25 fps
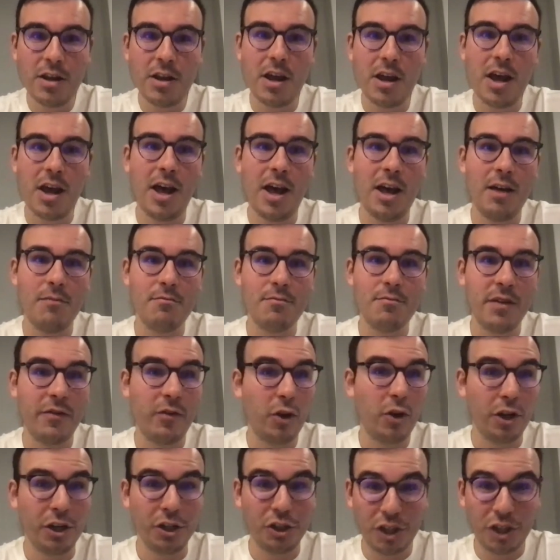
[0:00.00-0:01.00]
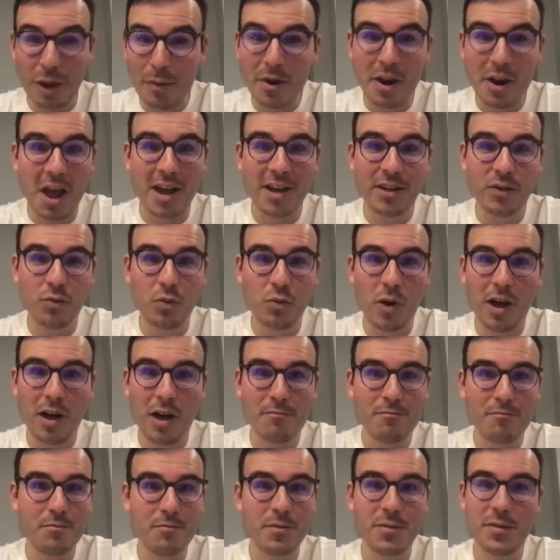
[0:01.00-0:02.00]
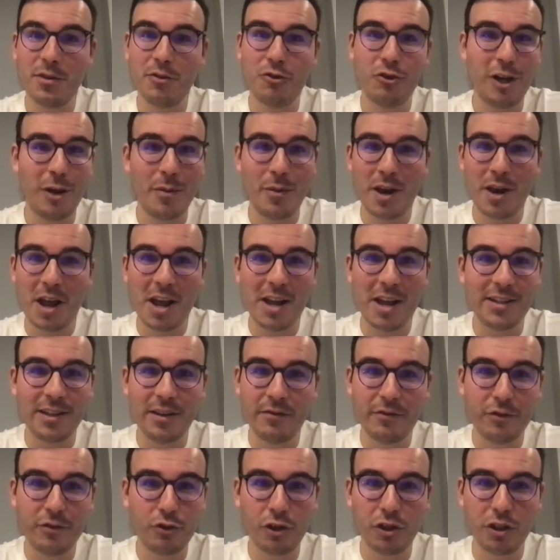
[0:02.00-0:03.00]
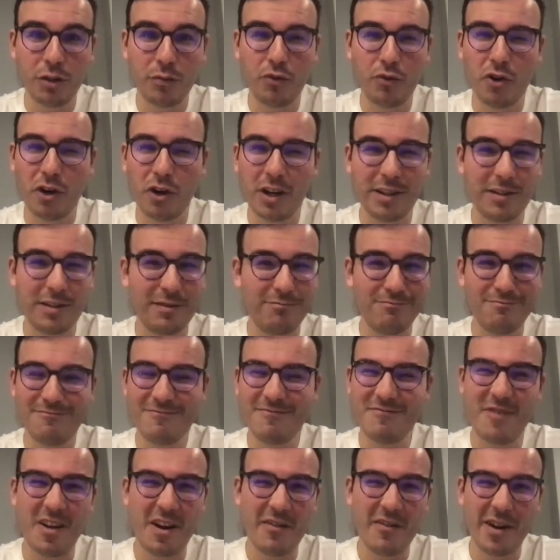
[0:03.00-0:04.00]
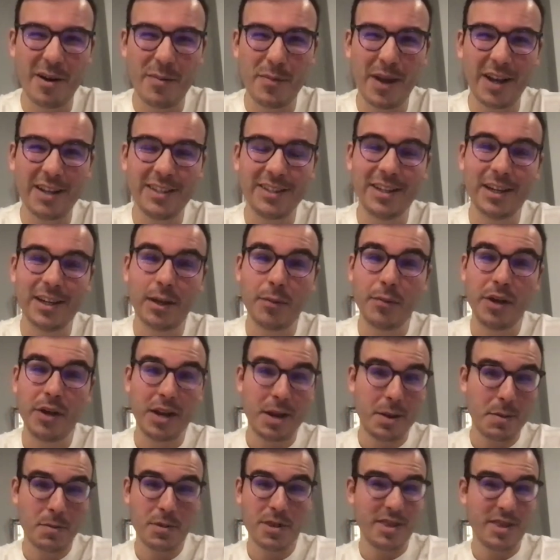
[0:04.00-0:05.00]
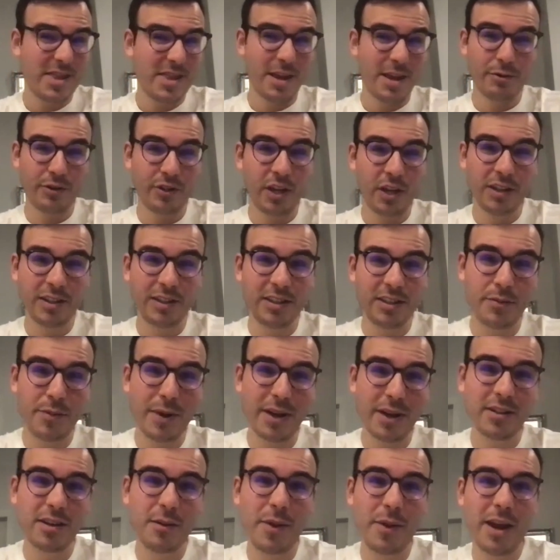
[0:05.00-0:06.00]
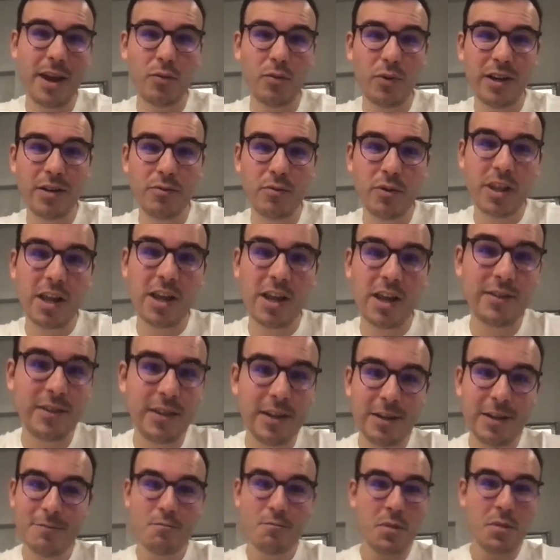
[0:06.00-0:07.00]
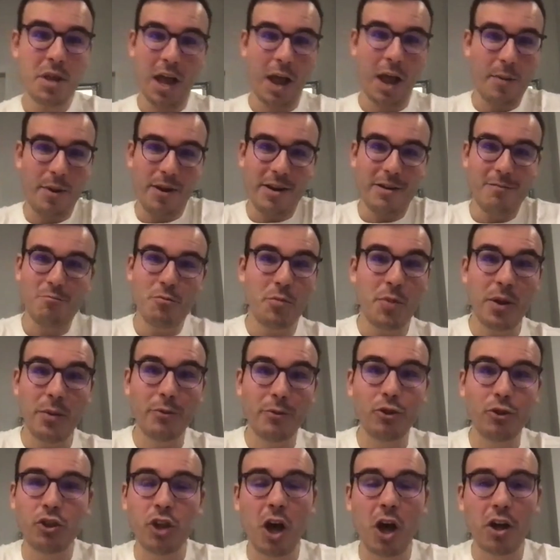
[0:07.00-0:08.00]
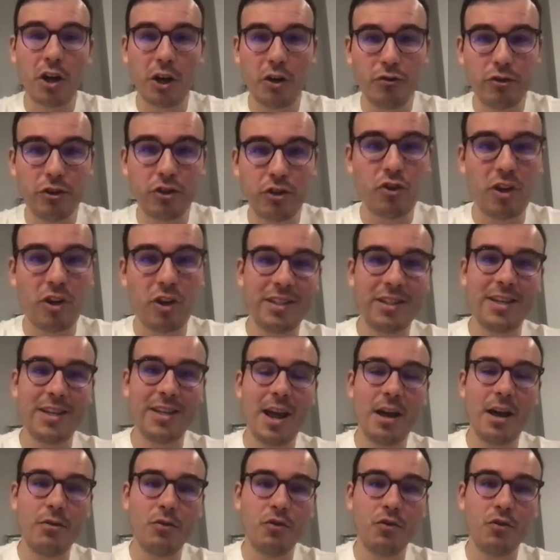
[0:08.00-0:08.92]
If you look at Gemini as well, Gemini is an infrastructure product, very, very basic, but they were starting to make some headwind with us. I mean, people just aren't going to trust it now.